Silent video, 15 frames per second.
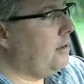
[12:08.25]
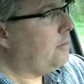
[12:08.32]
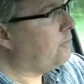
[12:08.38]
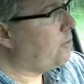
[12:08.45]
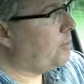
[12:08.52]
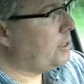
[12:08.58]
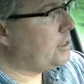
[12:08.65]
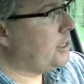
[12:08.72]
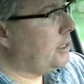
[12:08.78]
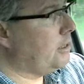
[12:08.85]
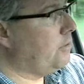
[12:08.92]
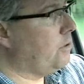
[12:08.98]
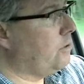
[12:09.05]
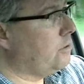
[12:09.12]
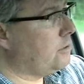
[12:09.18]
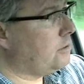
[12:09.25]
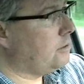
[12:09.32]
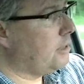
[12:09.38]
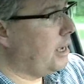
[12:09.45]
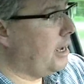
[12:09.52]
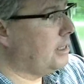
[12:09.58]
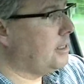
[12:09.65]
from the sale of those
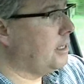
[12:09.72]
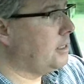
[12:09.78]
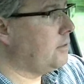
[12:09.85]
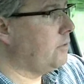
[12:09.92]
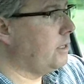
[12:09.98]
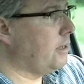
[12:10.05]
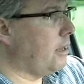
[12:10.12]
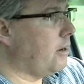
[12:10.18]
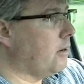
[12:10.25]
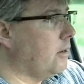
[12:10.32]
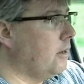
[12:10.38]
assets of the debtor,